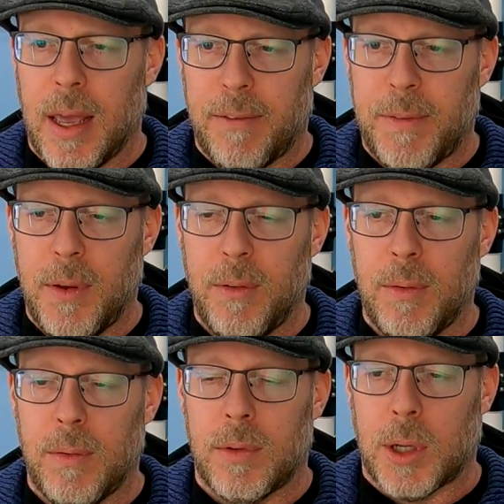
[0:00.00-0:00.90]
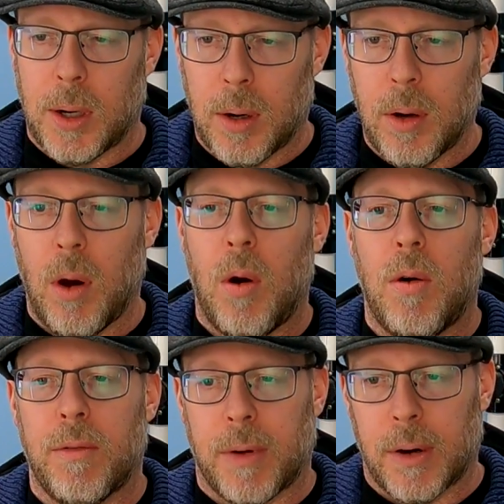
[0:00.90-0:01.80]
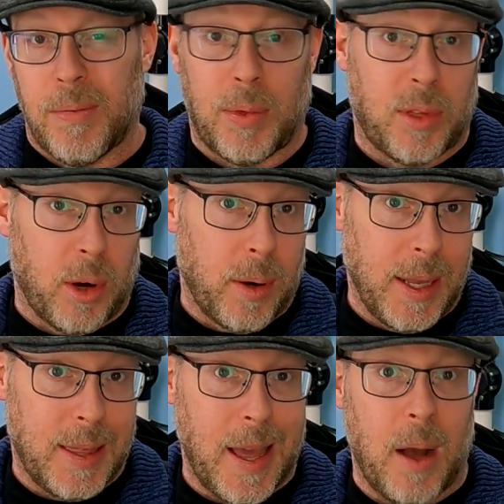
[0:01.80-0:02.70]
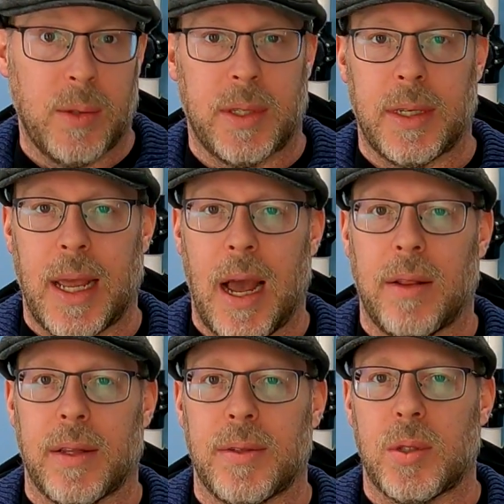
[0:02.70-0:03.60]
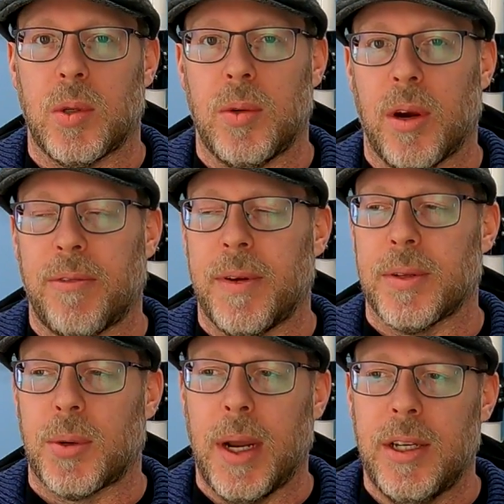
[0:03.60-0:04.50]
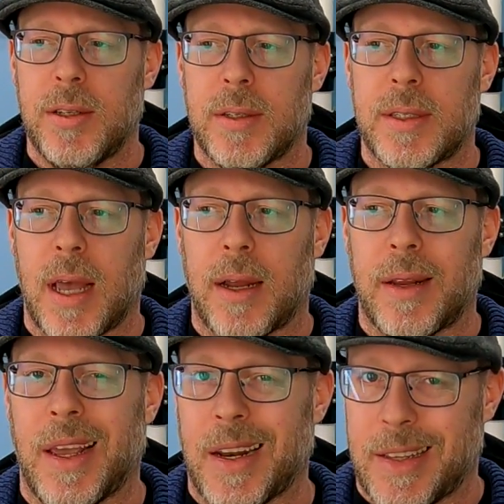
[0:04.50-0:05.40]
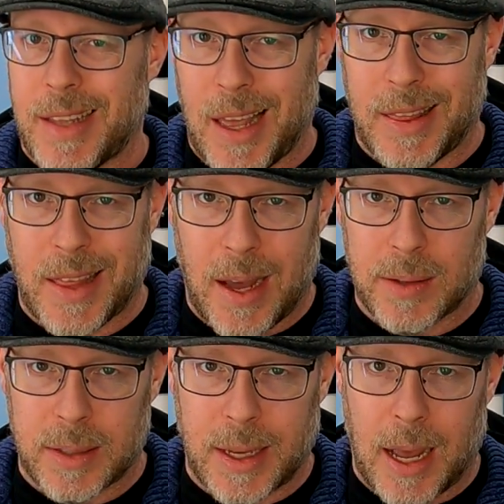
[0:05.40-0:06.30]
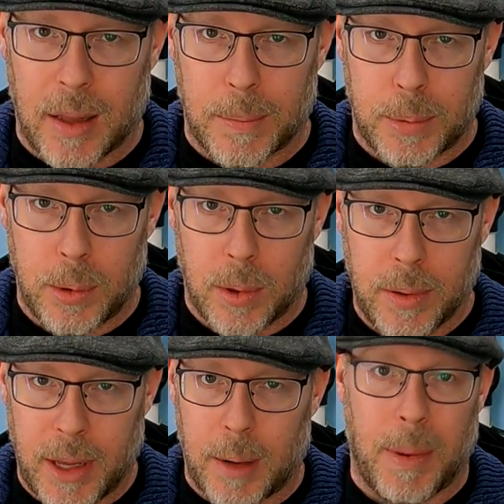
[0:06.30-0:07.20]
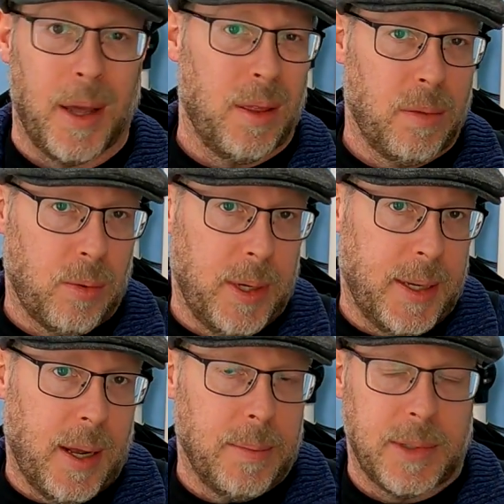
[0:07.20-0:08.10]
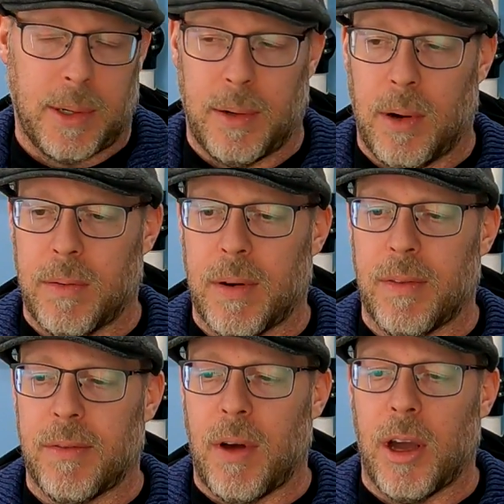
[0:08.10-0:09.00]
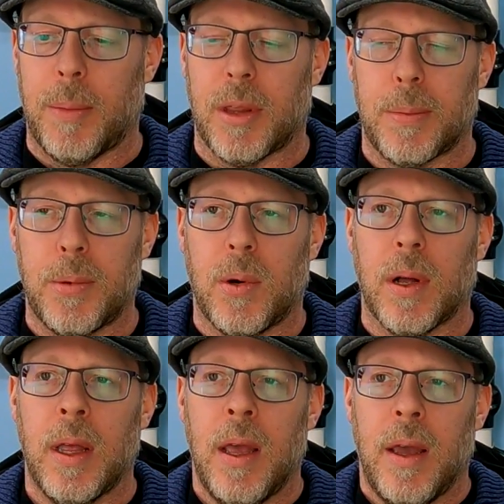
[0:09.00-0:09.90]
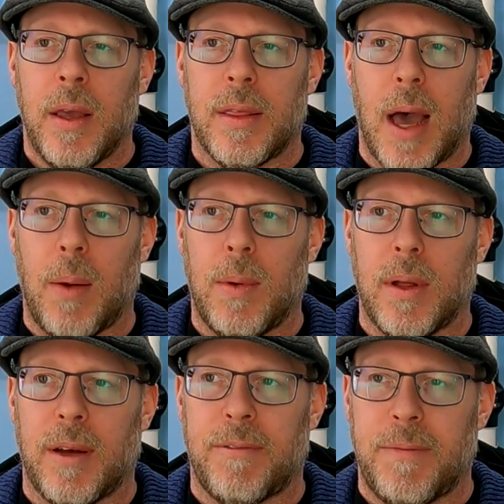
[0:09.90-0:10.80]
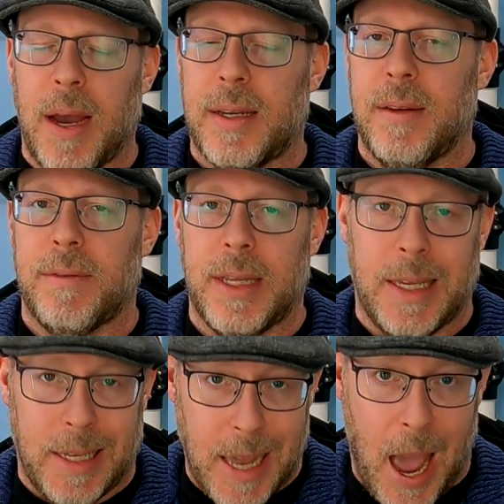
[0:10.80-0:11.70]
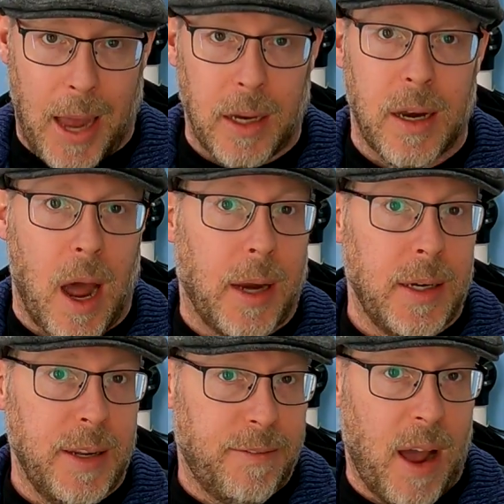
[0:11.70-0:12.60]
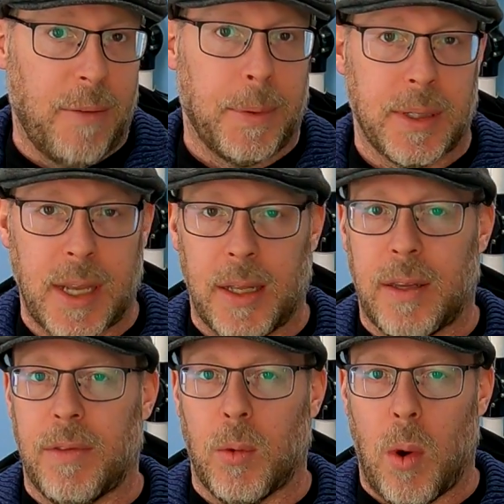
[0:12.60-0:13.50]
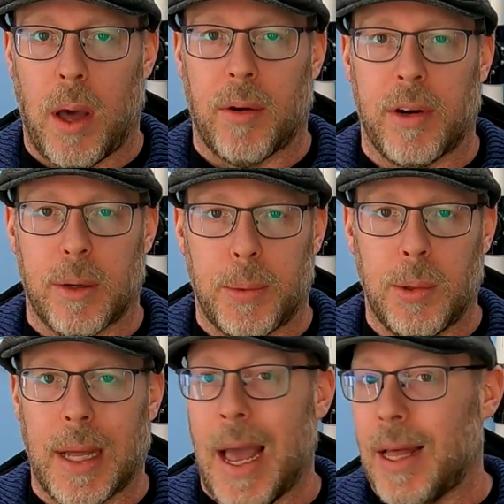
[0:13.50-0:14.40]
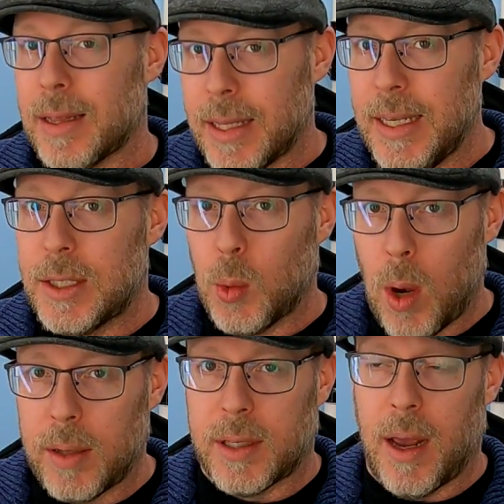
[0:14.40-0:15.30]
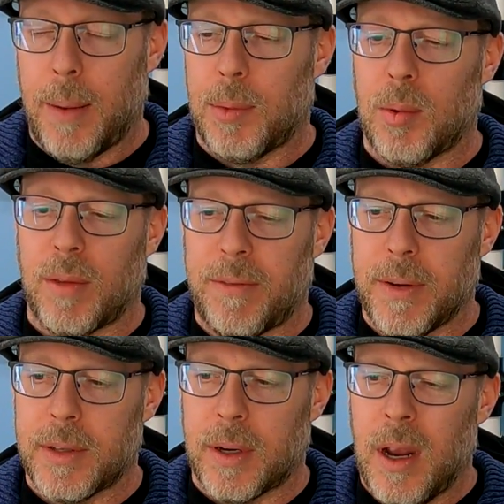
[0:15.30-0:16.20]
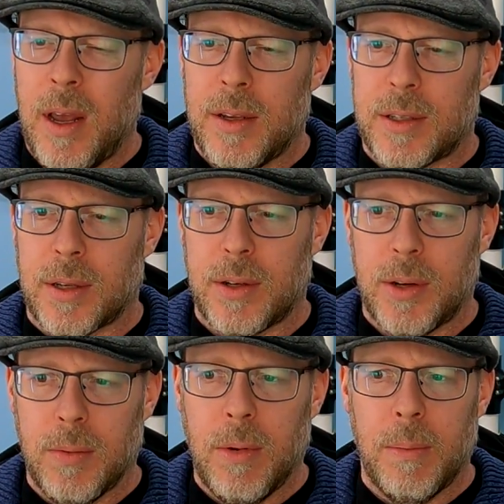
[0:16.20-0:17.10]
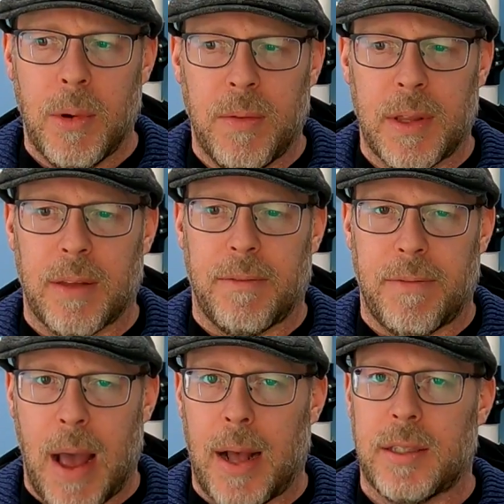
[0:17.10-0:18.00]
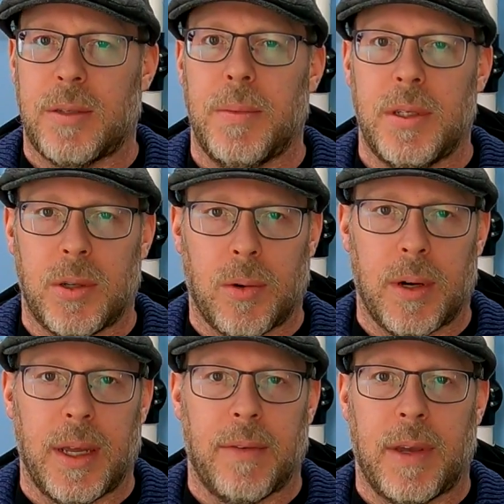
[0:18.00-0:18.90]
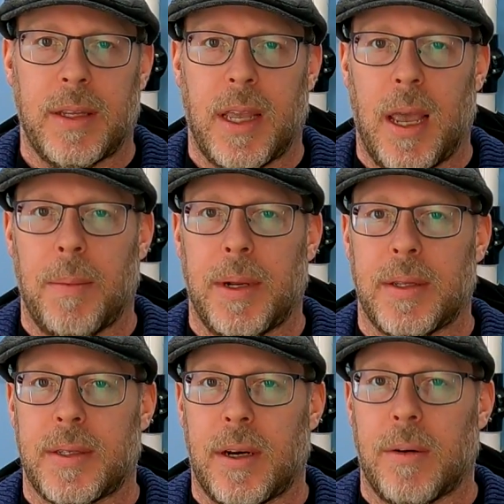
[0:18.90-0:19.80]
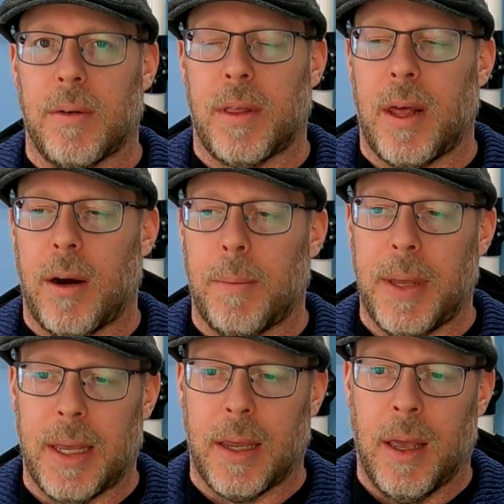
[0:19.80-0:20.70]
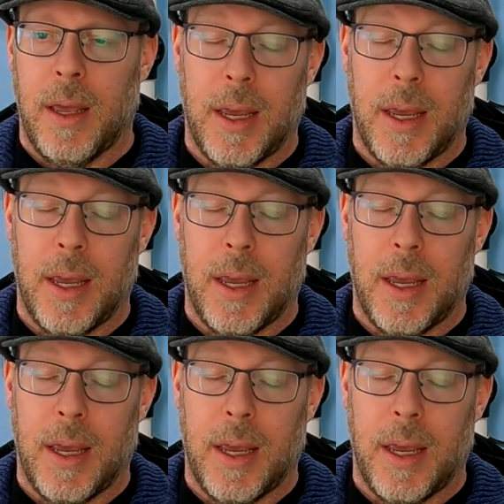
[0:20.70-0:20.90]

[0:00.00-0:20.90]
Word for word: If you turn over 30,000 gallons through your filtration set in a 10,000 gallon pool, thereby 3 times turnover of the volume of the pool, that will effectively get 95% of the water in your pool at least 1 time through the filter. So you're removing the vast majority of contaminants that are being